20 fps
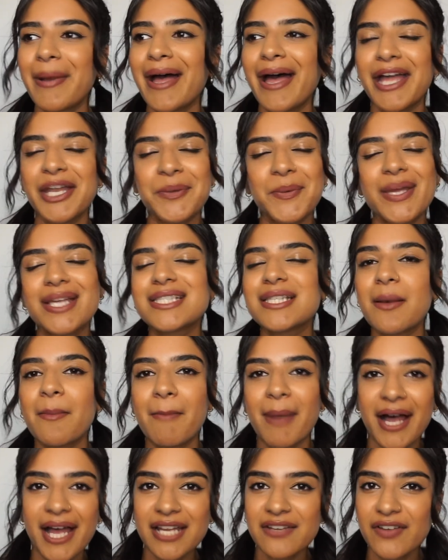anyways,
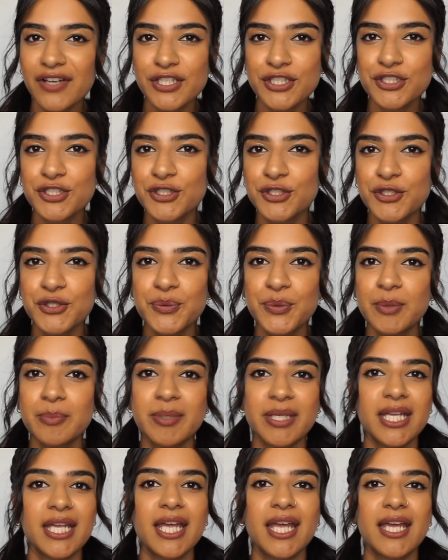my advice to you would
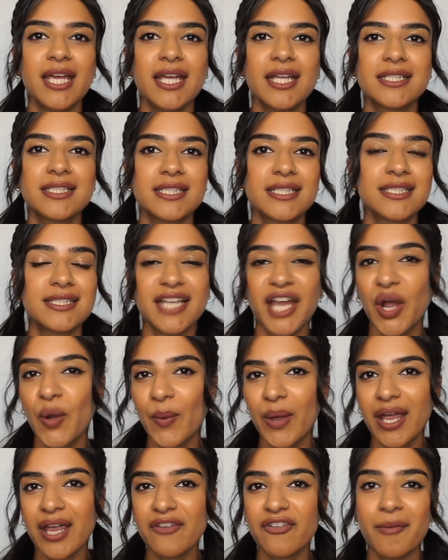be to stay
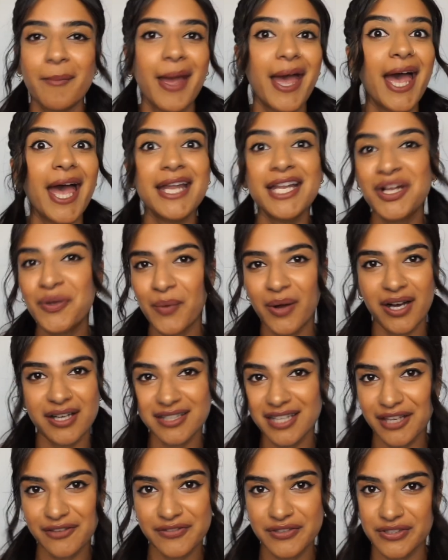away from any wildlife you